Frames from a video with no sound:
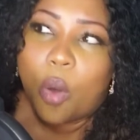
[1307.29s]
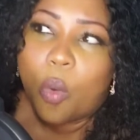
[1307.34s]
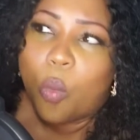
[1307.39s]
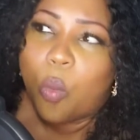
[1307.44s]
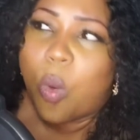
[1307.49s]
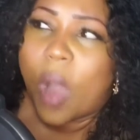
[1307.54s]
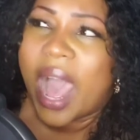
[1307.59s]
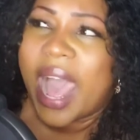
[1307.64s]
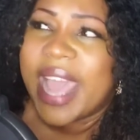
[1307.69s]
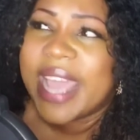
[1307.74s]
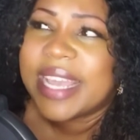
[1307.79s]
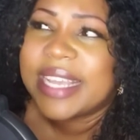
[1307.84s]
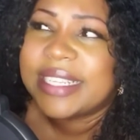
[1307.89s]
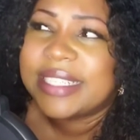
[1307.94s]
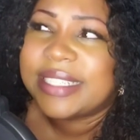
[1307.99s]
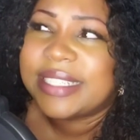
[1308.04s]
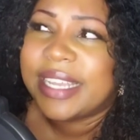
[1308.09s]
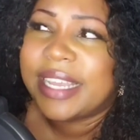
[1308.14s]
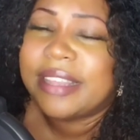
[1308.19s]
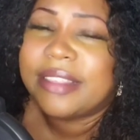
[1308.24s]
why
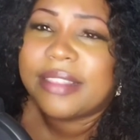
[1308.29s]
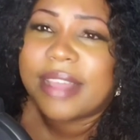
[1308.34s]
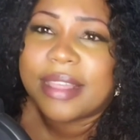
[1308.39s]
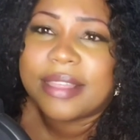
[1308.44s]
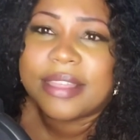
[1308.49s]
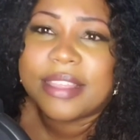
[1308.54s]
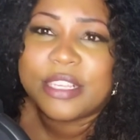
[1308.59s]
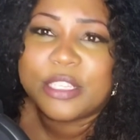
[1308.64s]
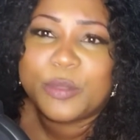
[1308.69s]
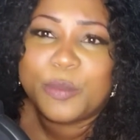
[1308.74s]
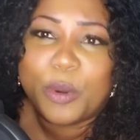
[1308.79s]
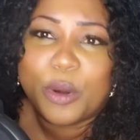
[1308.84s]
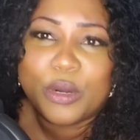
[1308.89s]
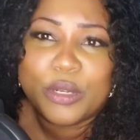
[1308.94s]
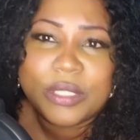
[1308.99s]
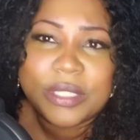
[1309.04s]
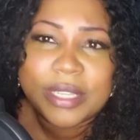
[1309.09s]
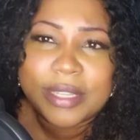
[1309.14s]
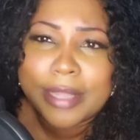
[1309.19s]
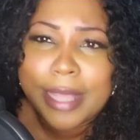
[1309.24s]
is it that this
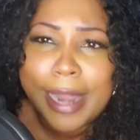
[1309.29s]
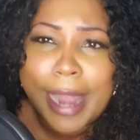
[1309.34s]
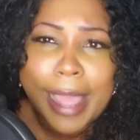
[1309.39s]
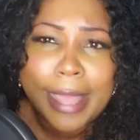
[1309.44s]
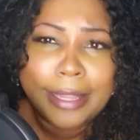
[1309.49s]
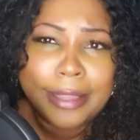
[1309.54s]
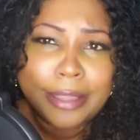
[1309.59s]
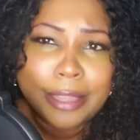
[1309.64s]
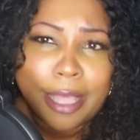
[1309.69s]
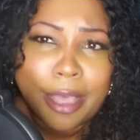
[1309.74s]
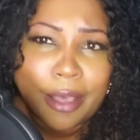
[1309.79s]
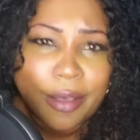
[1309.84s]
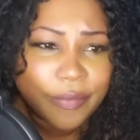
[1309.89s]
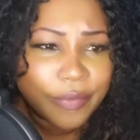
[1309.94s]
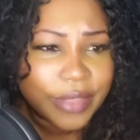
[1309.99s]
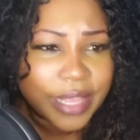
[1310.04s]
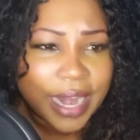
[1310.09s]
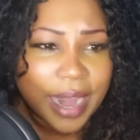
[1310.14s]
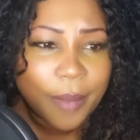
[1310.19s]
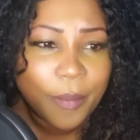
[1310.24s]
person that I
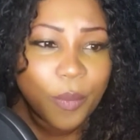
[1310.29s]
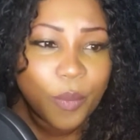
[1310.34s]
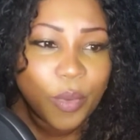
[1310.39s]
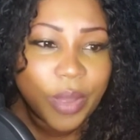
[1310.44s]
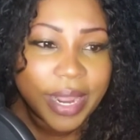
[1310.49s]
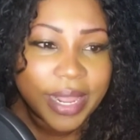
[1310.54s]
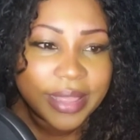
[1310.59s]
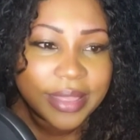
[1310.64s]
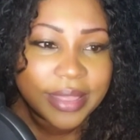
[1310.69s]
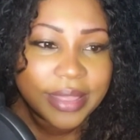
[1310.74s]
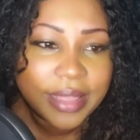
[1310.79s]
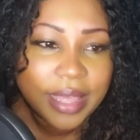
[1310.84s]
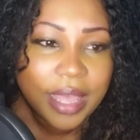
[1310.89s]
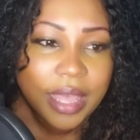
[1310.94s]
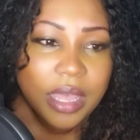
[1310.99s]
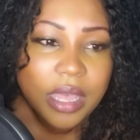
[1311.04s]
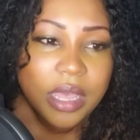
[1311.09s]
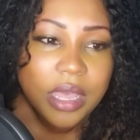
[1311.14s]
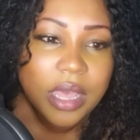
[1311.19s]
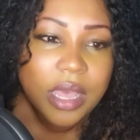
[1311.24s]
love, that I'm with,
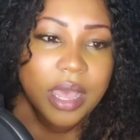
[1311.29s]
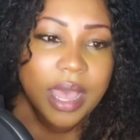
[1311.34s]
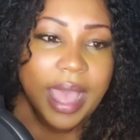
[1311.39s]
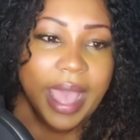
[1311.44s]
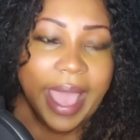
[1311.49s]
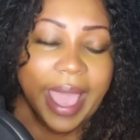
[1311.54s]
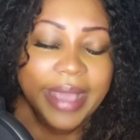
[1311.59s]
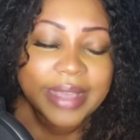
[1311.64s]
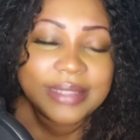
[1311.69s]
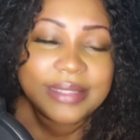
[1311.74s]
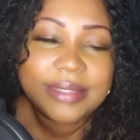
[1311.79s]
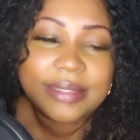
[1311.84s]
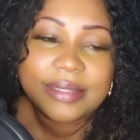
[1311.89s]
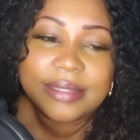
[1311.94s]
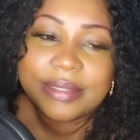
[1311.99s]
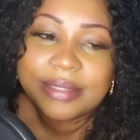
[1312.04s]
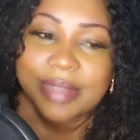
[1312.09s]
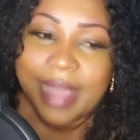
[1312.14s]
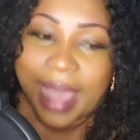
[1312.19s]
acts